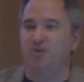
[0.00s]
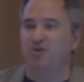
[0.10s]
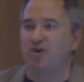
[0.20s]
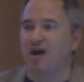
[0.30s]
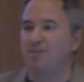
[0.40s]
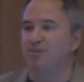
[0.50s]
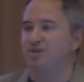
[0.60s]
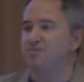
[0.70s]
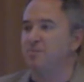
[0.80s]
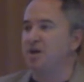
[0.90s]
we try to
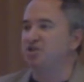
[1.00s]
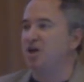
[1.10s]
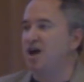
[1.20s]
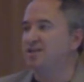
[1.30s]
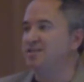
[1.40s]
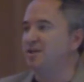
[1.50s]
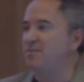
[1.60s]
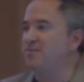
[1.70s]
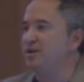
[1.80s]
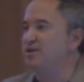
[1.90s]
put as much content
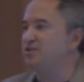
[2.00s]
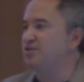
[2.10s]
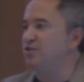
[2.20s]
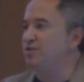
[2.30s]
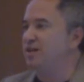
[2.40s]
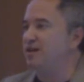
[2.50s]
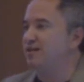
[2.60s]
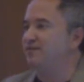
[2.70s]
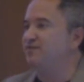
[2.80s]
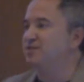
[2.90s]
up there so
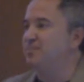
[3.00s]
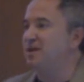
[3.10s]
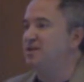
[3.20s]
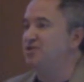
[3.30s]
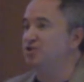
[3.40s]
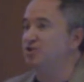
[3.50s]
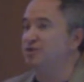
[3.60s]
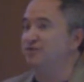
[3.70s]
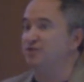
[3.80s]
that if somebody is searching